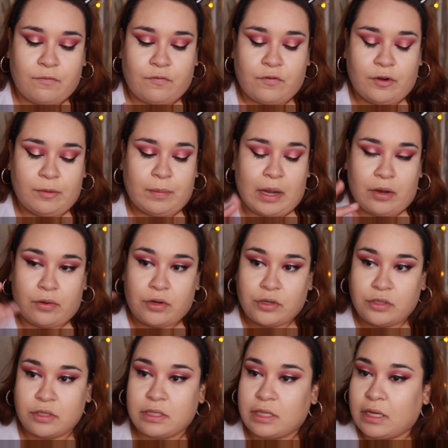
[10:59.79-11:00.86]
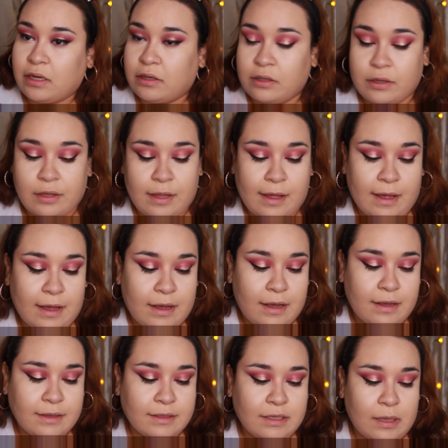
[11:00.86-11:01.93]
for powder to set under the
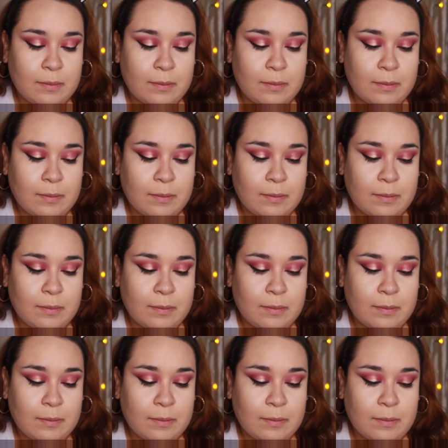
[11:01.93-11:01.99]
eyes,